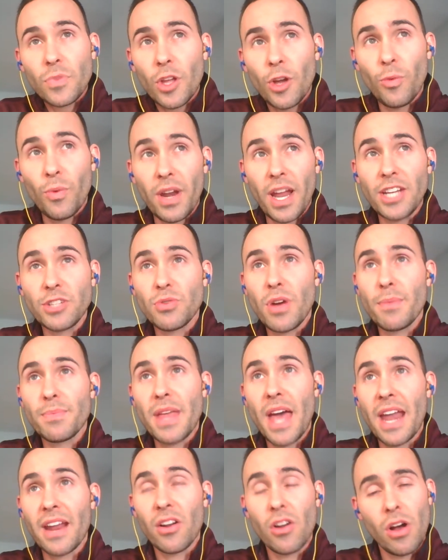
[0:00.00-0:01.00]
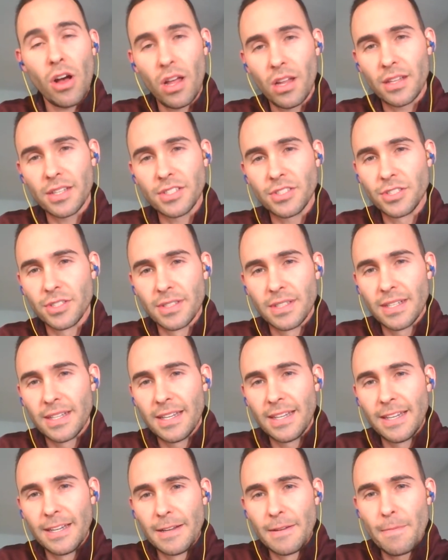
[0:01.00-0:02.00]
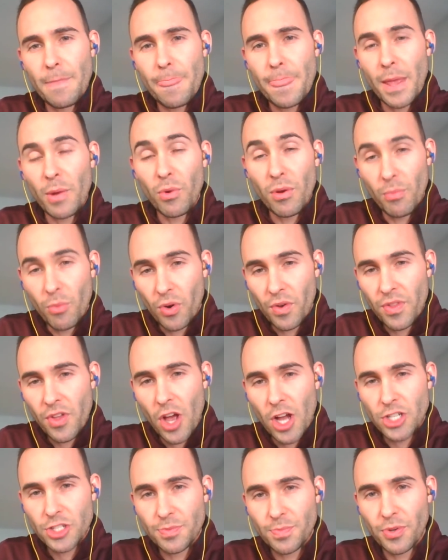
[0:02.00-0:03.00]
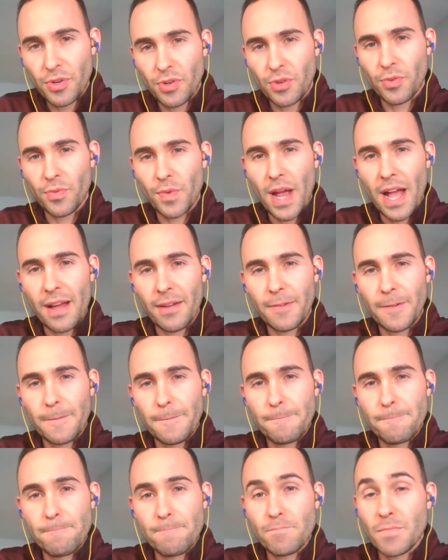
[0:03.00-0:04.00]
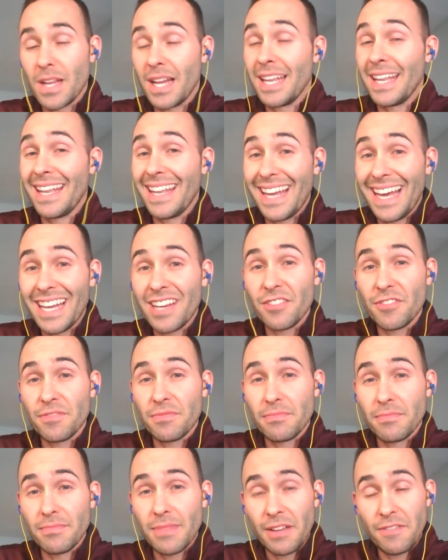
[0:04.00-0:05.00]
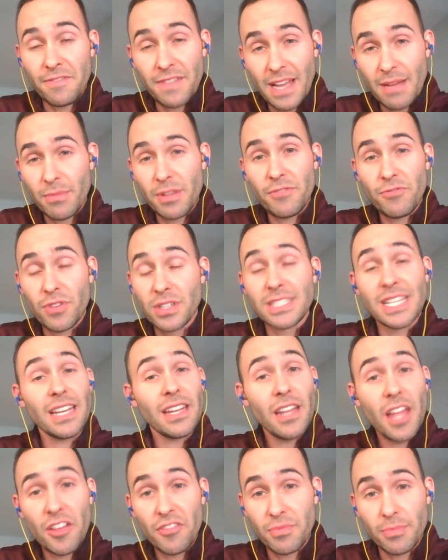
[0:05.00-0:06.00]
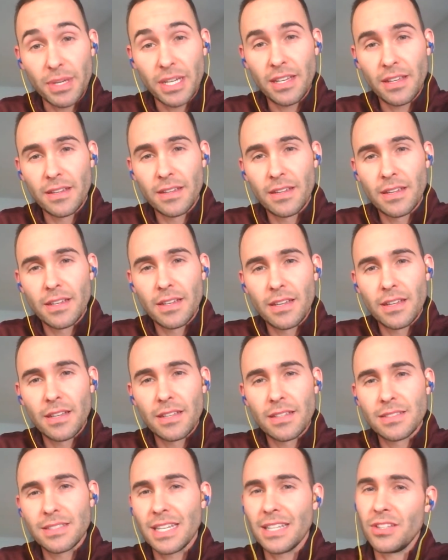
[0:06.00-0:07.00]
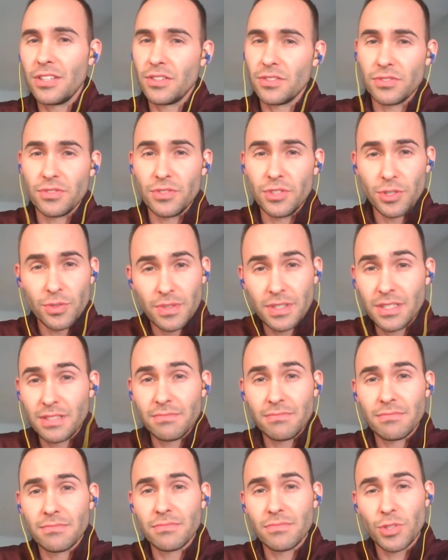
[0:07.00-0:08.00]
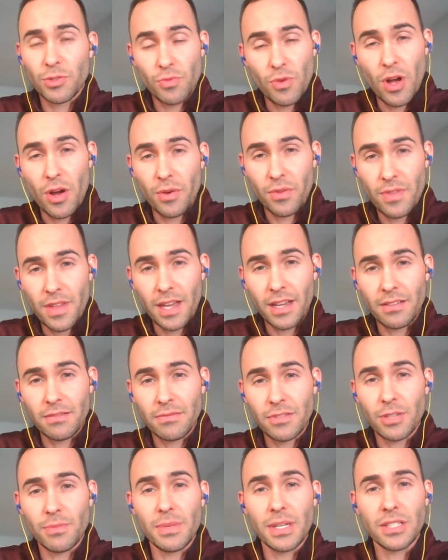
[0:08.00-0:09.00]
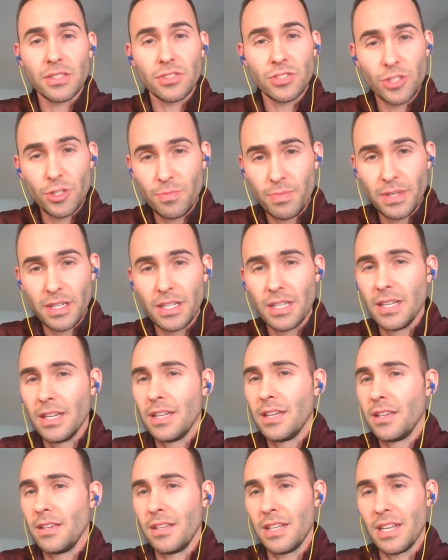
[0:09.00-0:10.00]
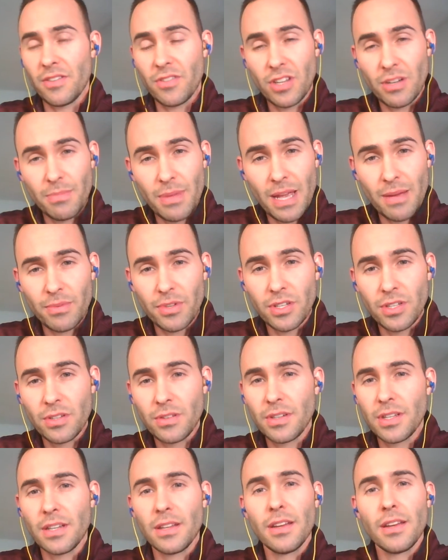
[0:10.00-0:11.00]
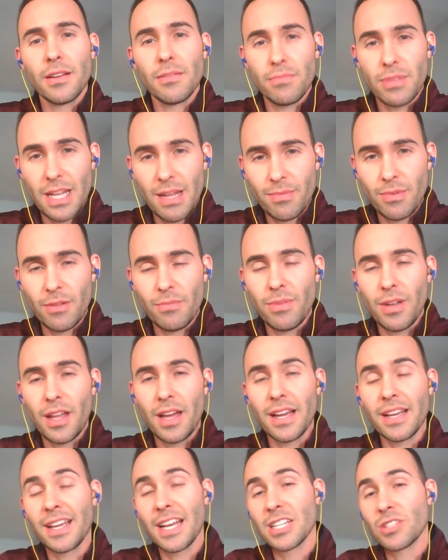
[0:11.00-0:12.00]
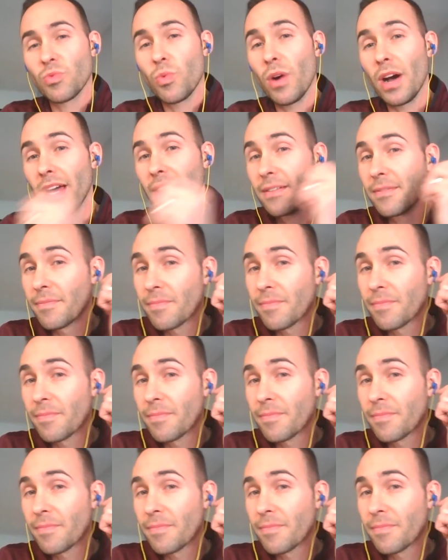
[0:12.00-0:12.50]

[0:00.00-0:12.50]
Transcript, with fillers: when I dropped out of college and went more the entrepreneurial route, a lot of my family and friends that love me said, you're doing the wrong thing. You're being stupid. You're never going to be able to do it, blah, blah, blah. And guess what?